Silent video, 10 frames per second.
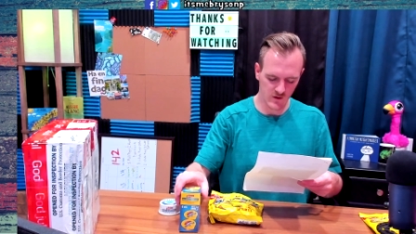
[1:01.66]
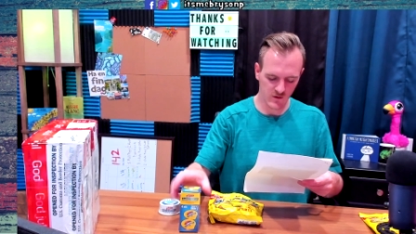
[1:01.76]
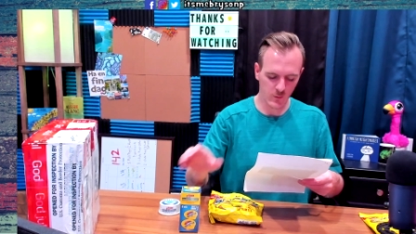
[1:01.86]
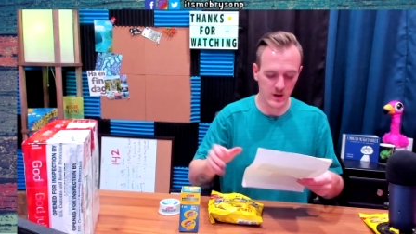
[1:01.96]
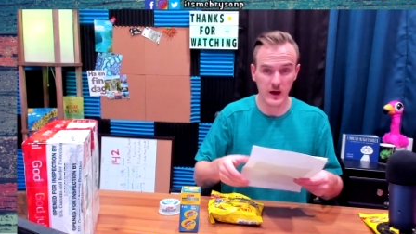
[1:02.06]

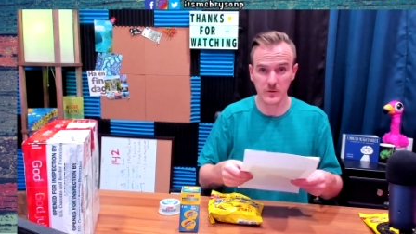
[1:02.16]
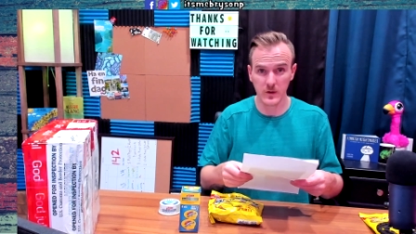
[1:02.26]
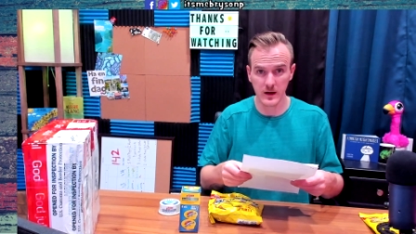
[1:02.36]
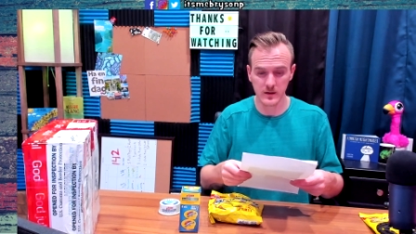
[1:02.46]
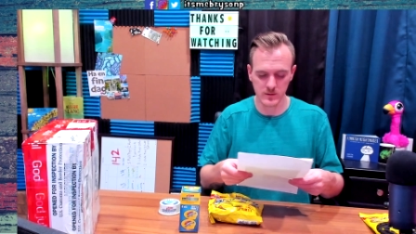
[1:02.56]
So we got
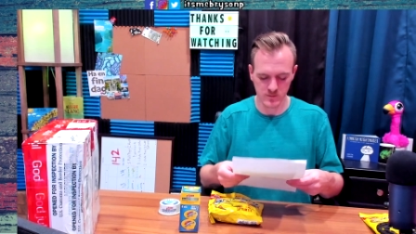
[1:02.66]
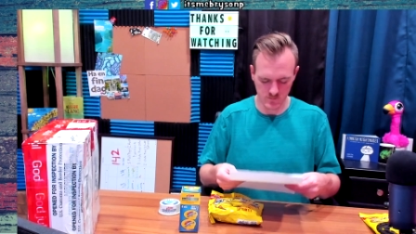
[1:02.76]
that.